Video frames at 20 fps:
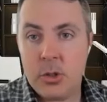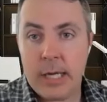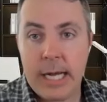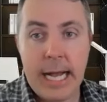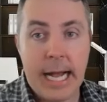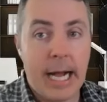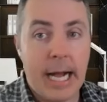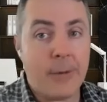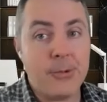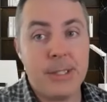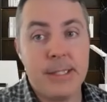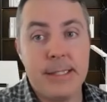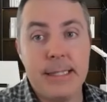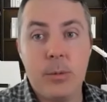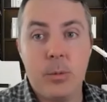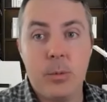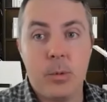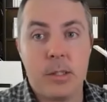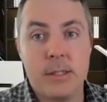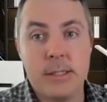how did they
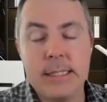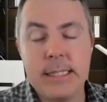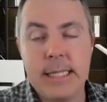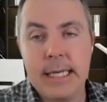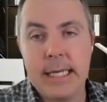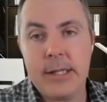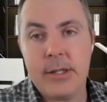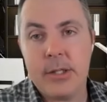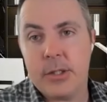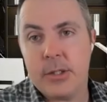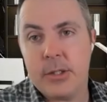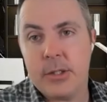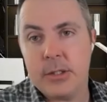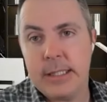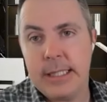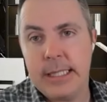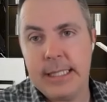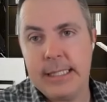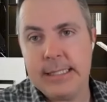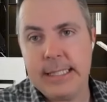work together?
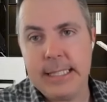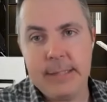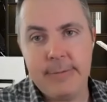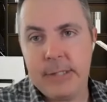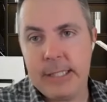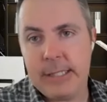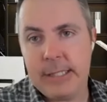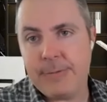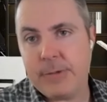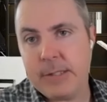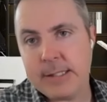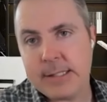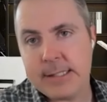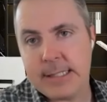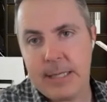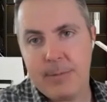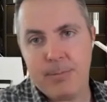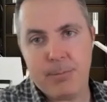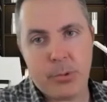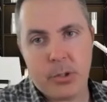And even if the
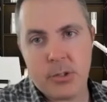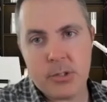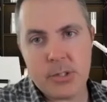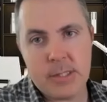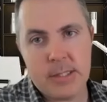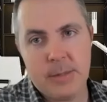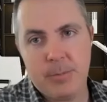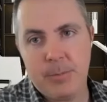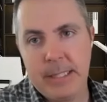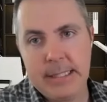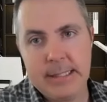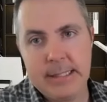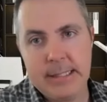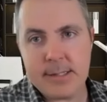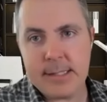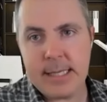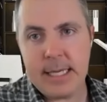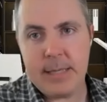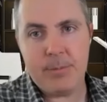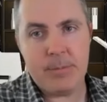same person made the
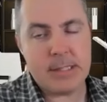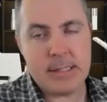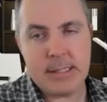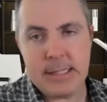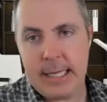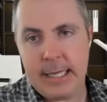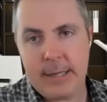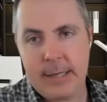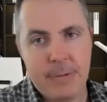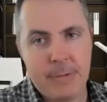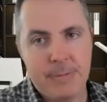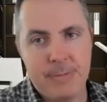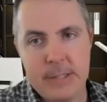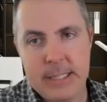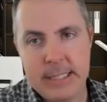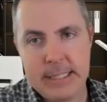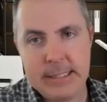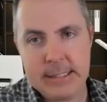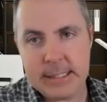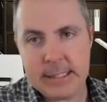same mistake
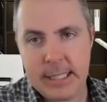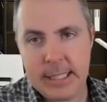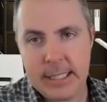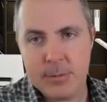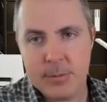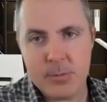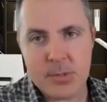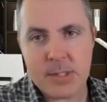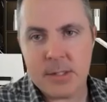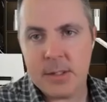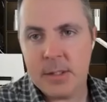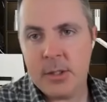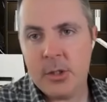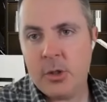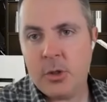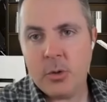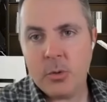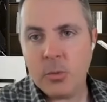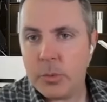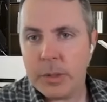15 times,
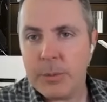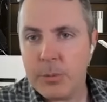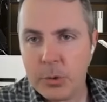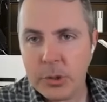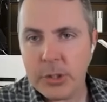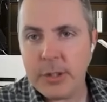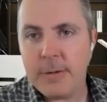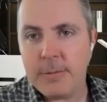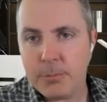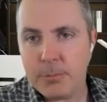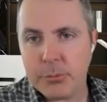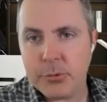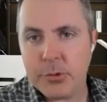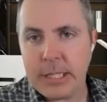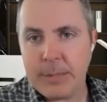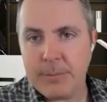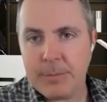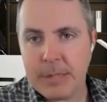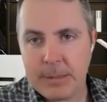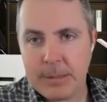we wouldn't
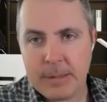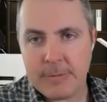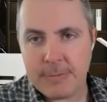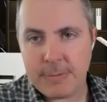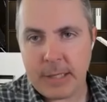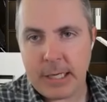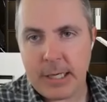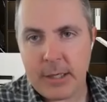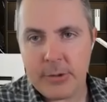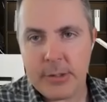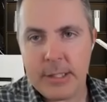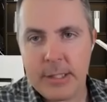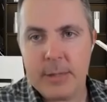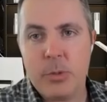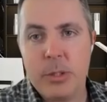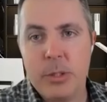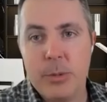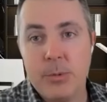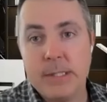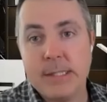blame them and fire them.
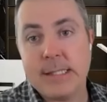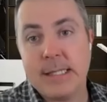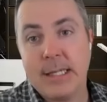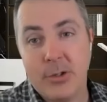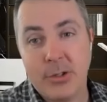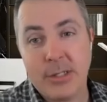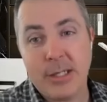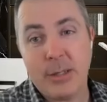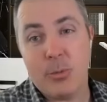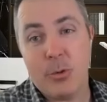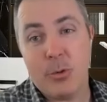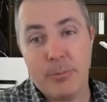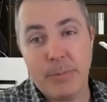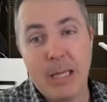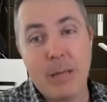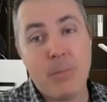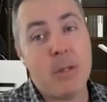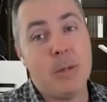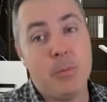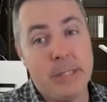We would say, okay, well,
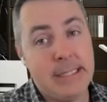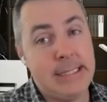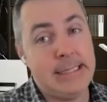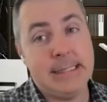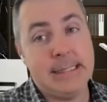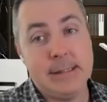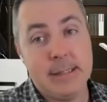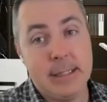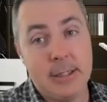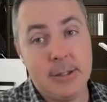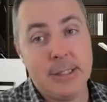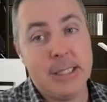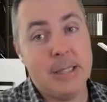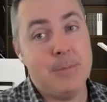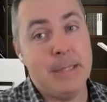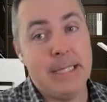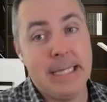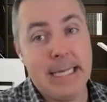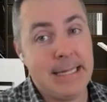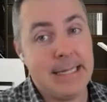maybe we need to
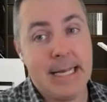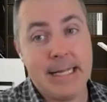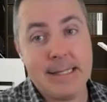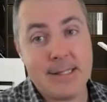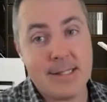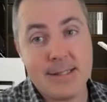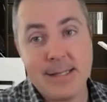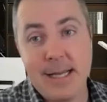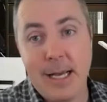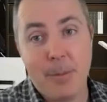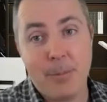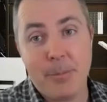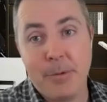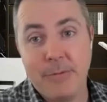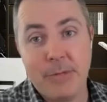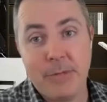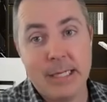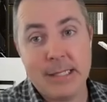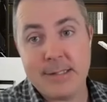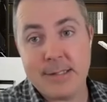eliminate that step
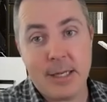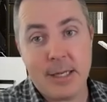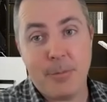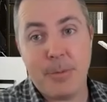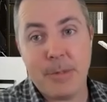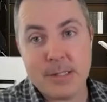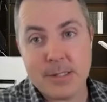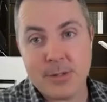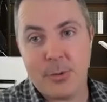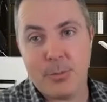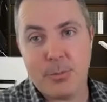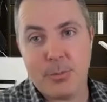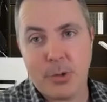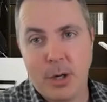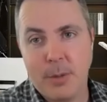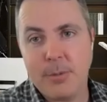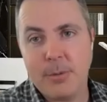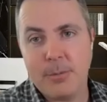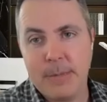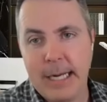if that step is so
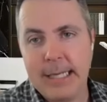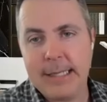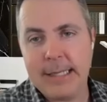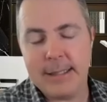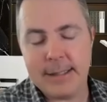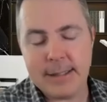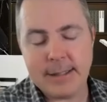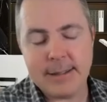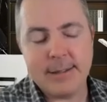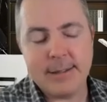problematic.